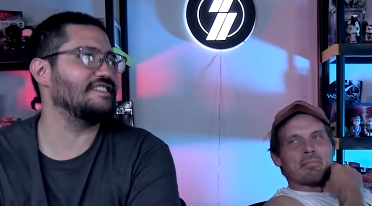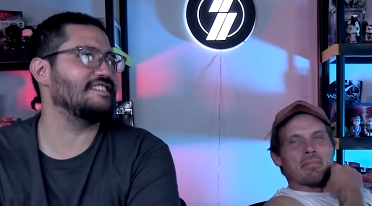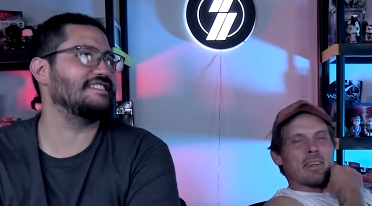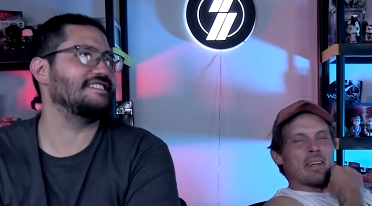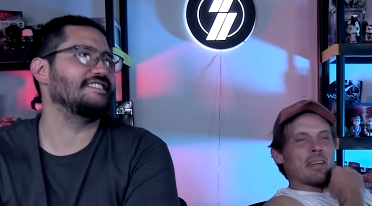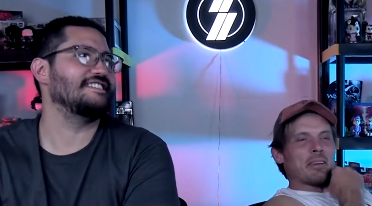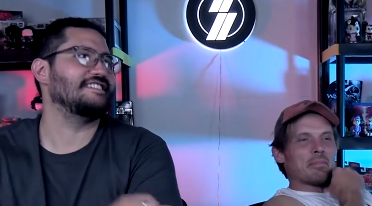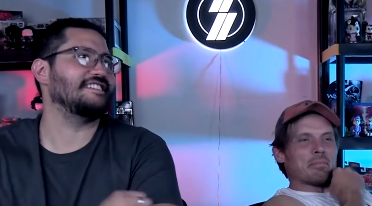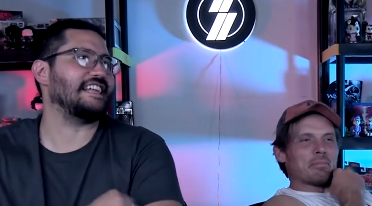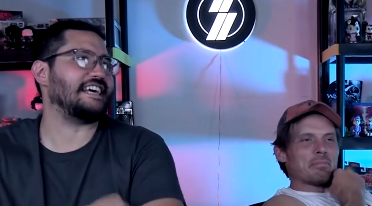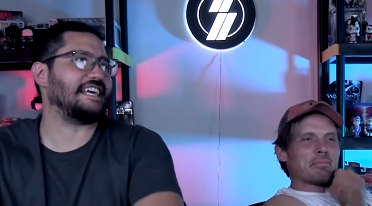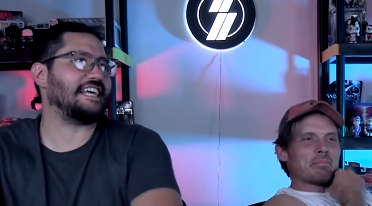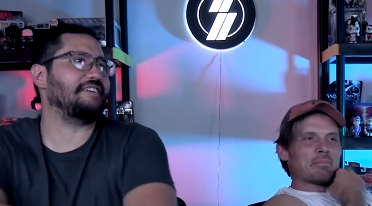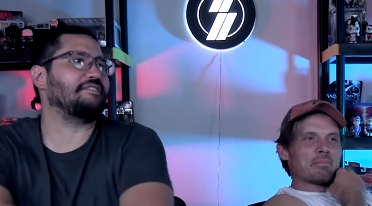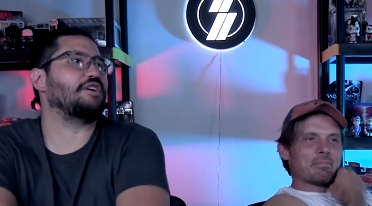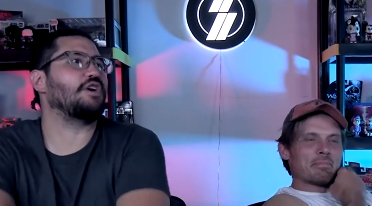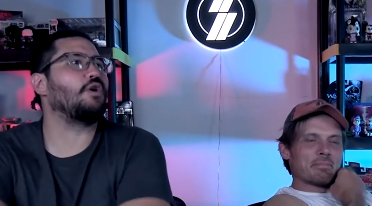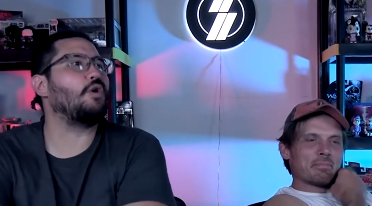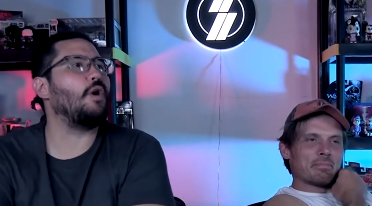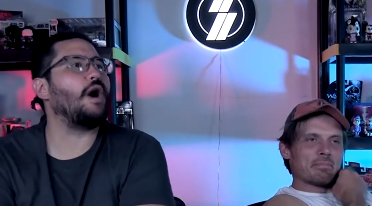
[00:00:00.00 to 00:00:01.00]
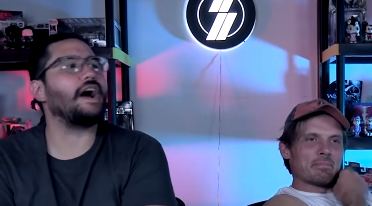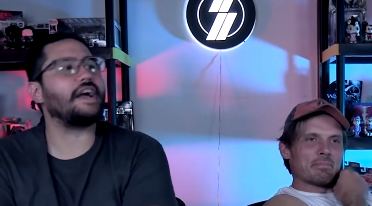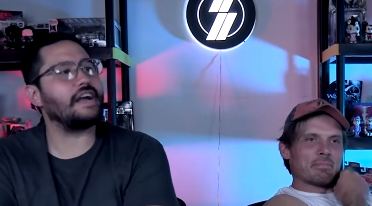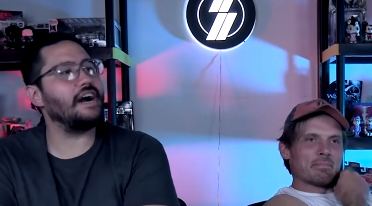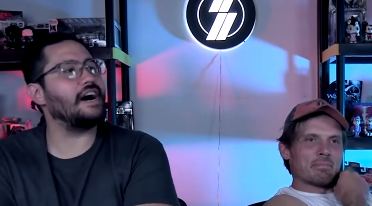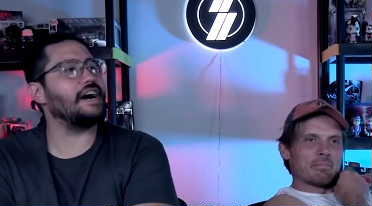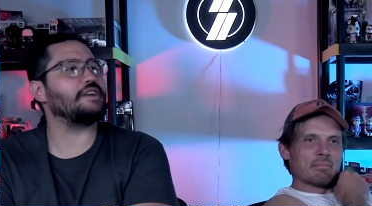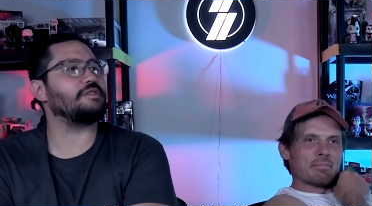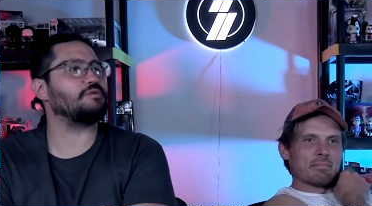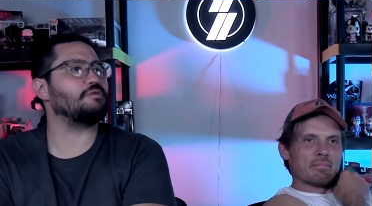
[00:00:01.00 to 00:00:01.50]
Speaker 1: Yeah. Like even Qui
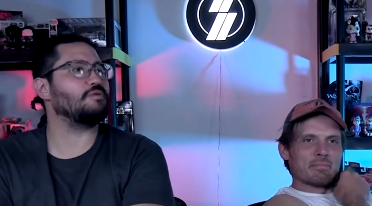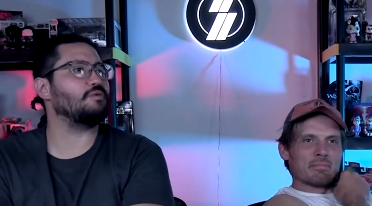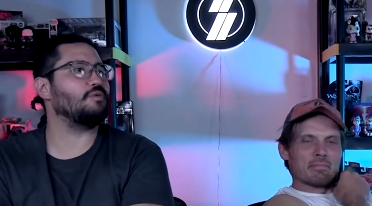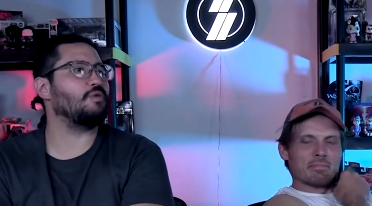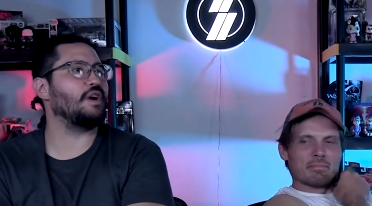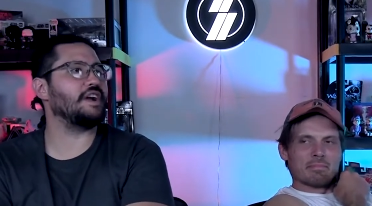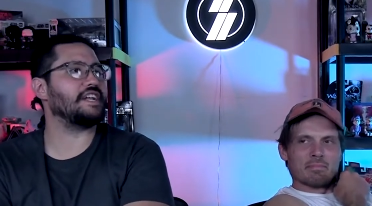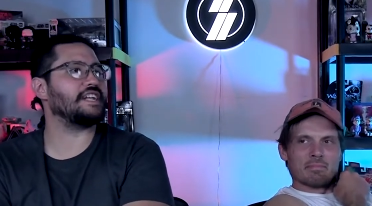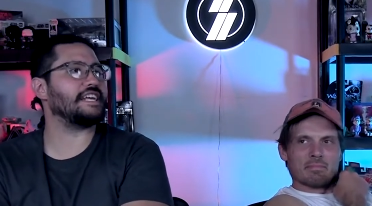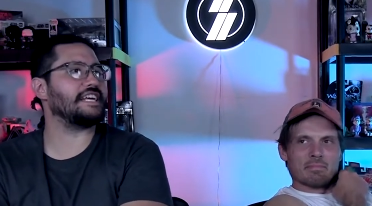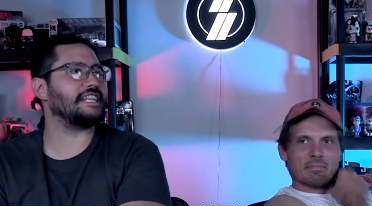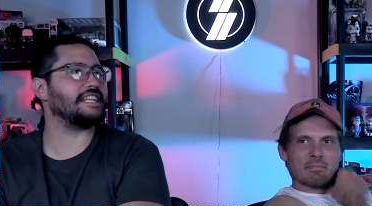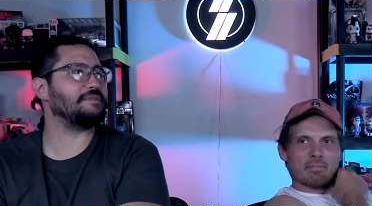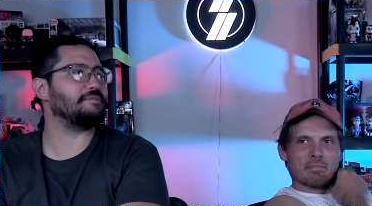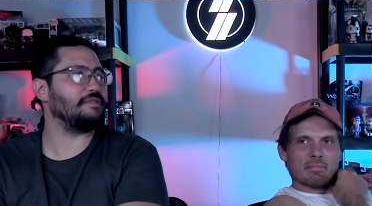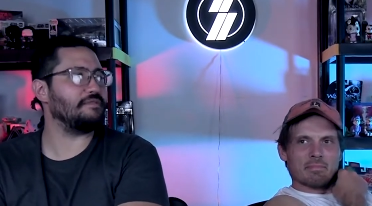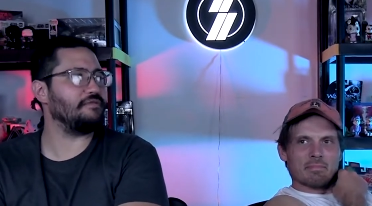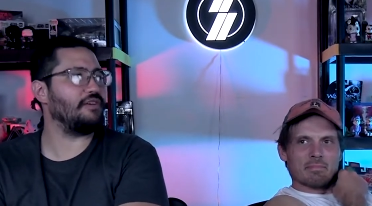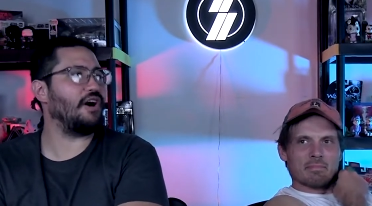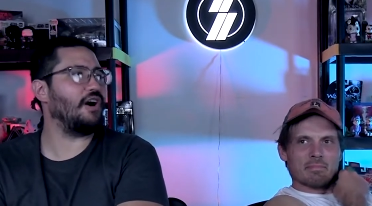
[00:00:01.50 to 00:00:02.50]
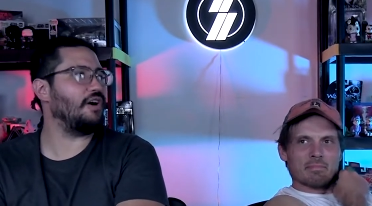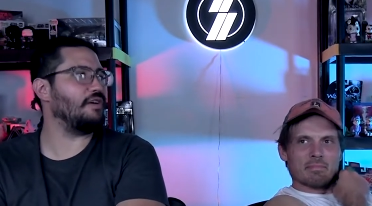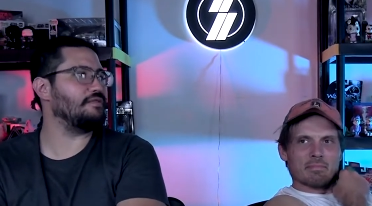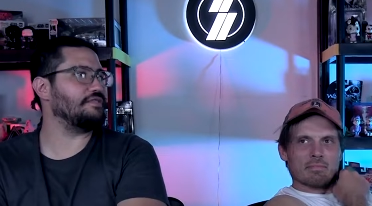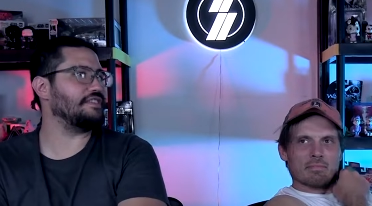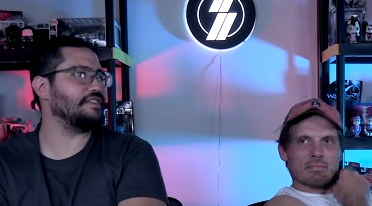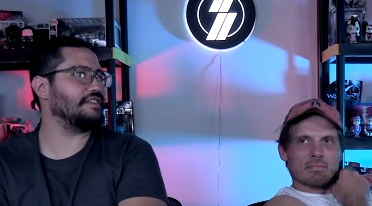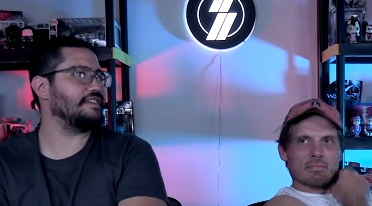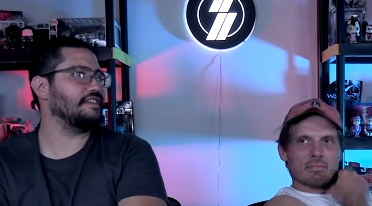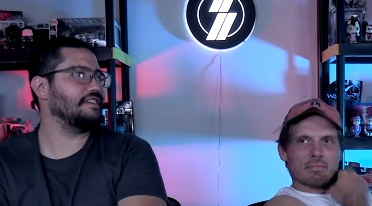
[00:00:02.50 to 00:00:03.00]
Gon wanted to get them
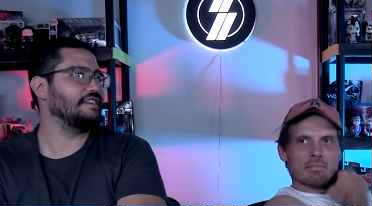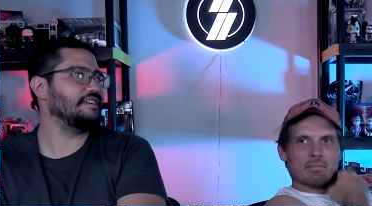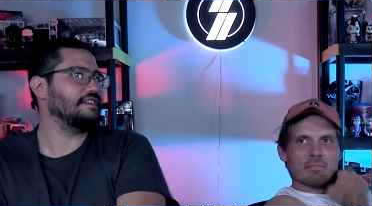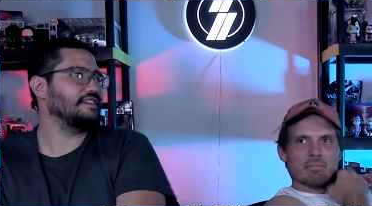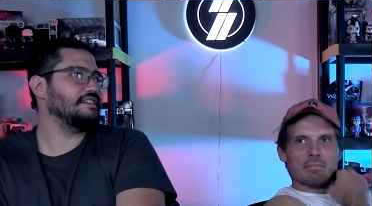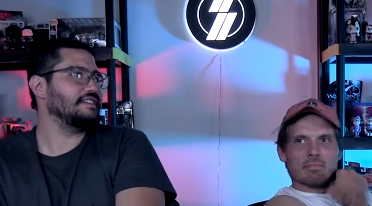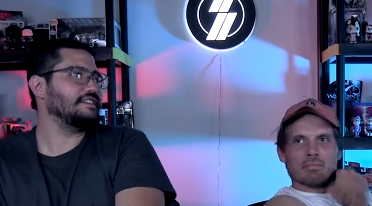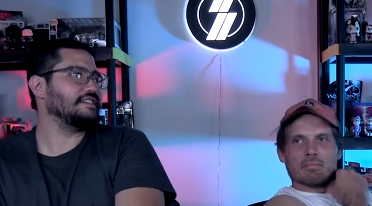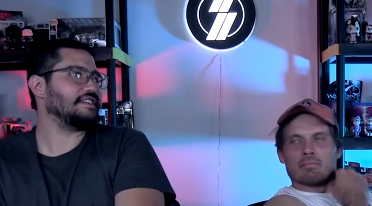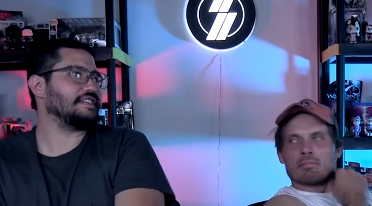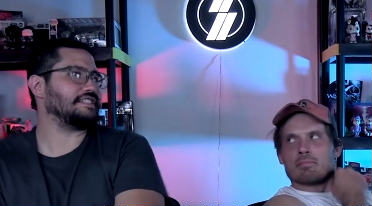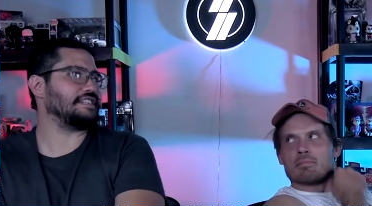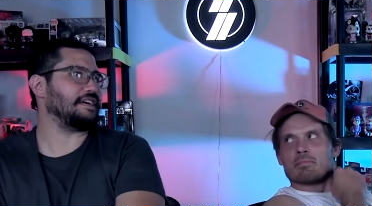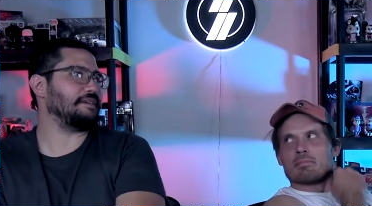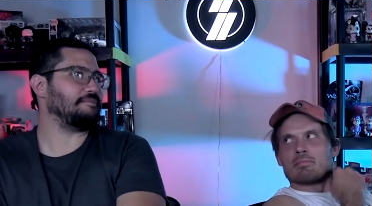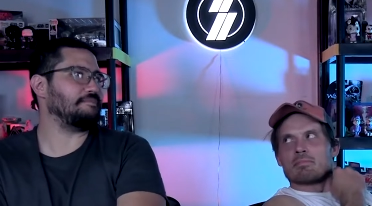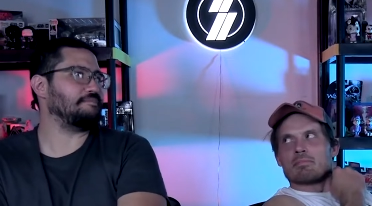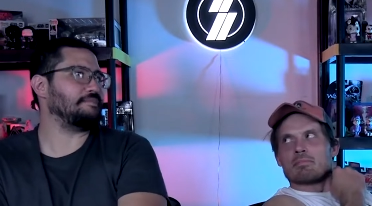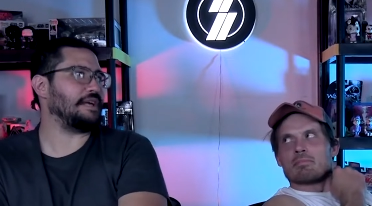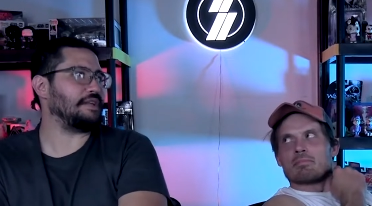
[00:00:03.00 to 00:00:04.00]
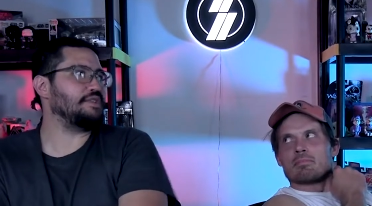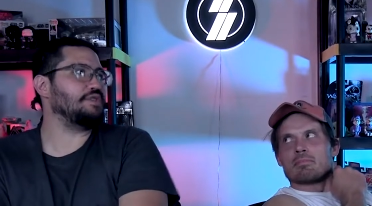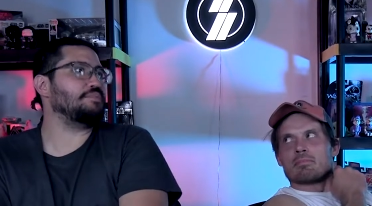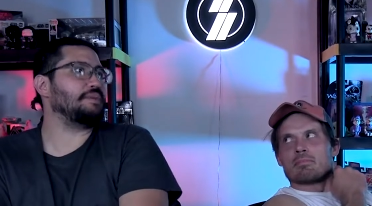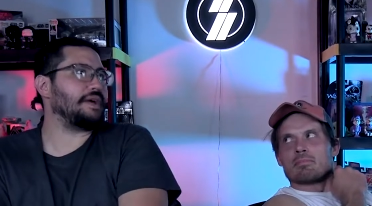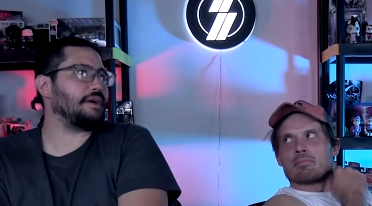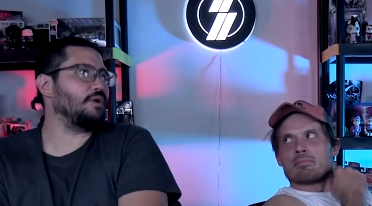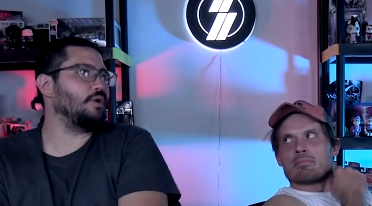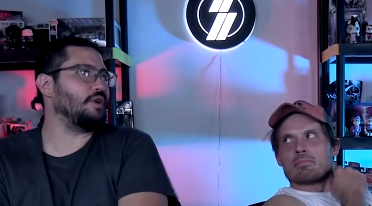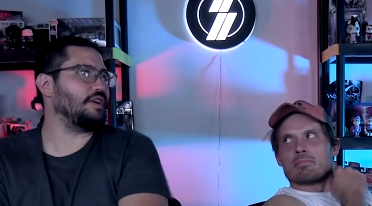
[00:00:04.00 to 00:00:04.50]
involved because they they do
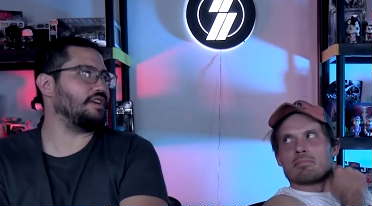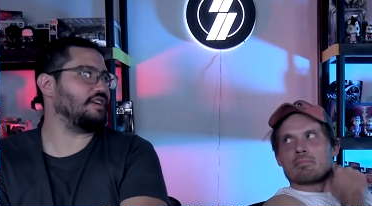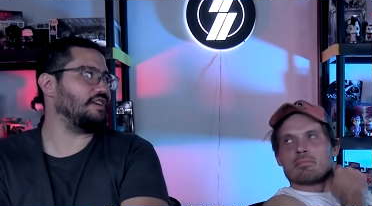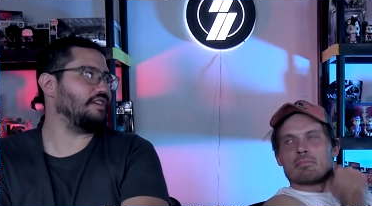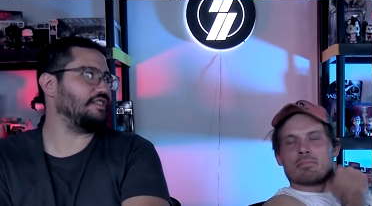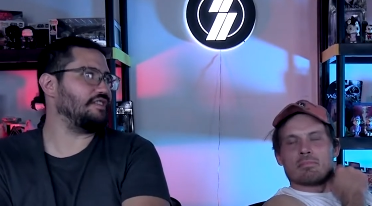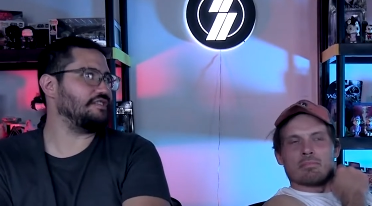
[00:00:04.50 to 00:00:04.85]
bring order.